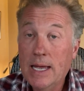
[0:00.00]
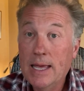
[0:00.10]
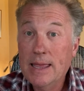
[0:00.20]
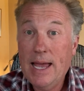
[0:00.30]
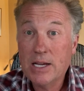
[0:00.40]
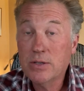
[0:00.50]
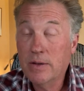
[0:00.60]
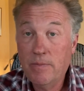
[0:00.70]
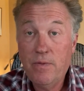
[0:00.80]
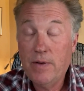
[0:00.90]
they
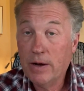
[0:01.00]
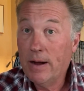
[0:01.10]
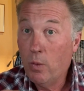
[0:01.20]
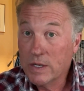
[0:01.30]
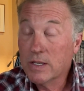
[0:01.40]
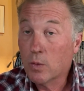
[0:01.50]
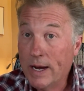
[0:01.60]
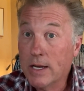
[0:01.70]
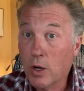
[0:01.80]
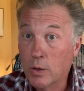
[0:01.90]
actually figure out what's the
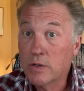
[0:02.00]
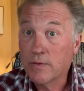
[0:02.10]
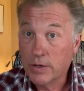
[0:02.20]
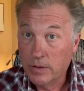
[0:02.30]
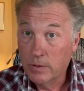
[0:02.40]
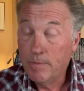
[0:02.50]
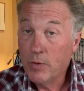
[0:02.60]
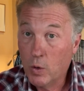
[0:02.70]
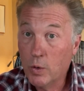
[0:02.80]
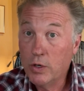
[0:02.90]
right coach for you,
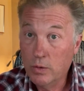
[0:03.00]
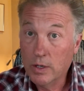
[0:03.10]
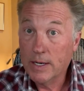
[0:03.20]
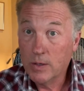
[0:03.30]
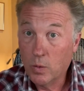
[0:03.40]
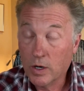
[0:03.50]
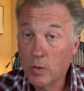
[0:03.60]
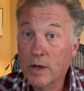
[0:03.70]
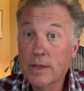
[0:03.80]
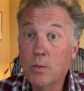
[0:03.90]
who are you looking to
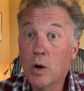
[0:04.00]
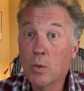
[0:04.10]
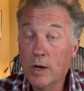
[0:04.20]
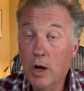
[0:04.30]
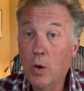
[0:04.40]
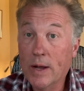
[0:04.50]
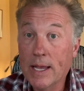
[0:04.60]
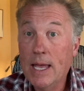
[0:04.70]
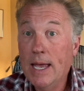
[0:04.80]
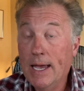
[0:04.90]
work with, and where are we going,
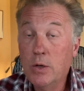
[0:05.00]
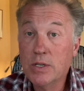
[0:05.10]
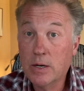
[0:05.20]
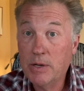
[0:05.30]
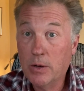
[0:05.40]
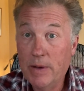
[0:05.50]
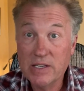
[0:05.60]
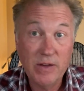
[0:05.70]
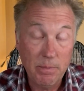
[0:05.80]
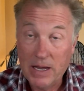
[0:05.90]
and who's going to be your
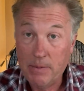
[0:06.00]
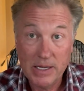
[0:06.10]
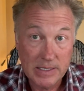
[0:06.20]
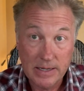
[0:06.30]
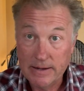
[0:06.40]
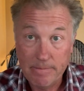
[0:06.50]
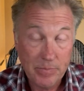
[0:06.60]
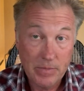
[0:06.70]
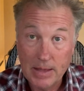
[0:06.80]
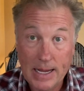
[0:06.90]
best fit. Maybe it's
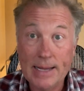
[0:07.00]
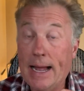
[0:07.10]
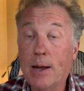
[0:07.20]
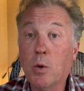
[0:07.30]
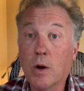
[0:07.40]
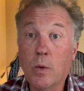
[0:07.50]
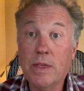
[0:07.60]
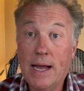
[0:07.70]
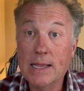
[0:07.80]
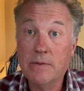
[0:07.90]
I work with
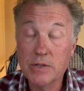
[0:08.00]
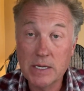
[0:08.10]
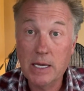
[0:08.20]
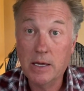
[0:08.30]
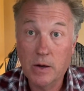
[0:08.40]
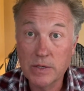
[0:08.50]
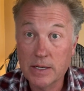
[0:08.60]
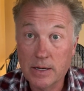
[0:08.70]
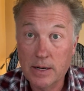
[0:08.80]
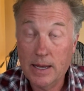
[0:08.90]
high-level CEOs
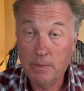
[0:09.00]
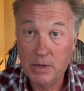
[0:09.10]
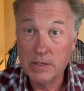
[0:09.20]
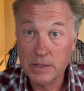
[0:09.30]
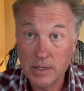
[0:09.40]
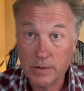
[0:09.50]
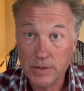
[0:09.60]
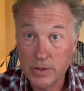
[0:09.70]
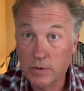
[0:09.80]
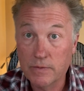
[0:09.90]
and business
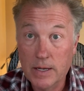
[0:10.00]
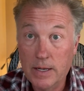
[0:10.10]
owners who've